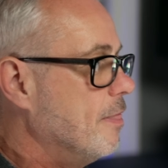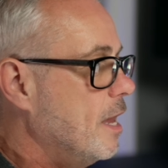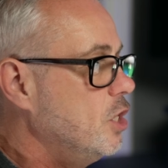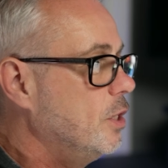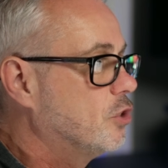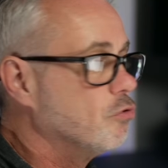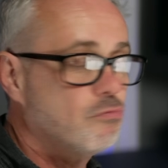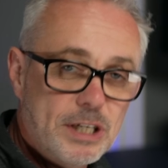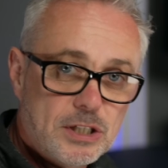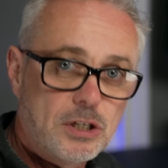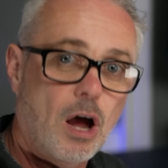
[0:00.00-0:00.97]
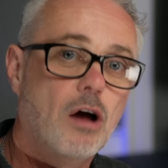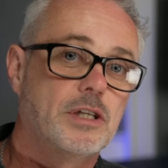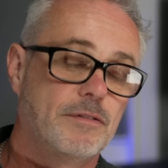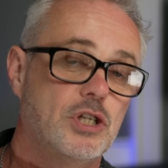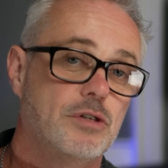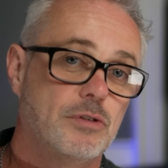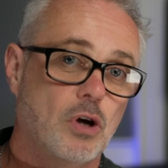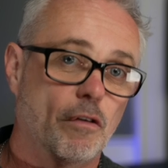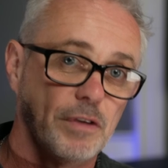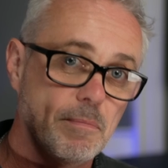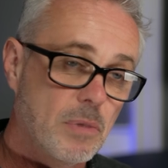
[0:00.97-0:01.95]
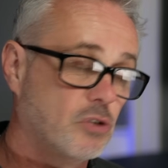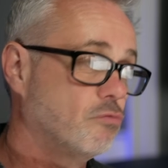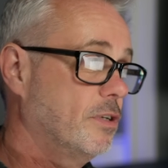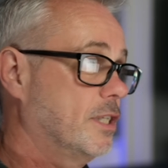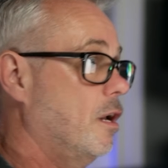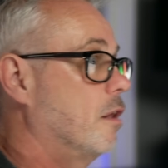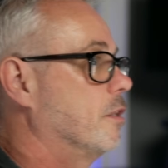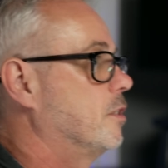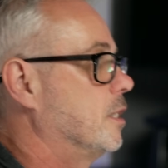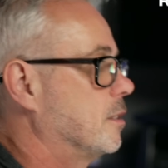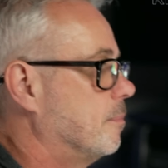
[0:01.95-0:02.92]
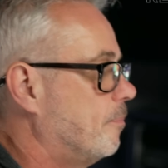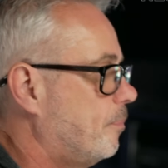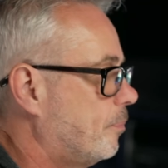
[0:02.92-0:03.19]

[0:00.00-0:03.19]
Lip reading: then you need to restart DaVinci Resolve. You must restart the system.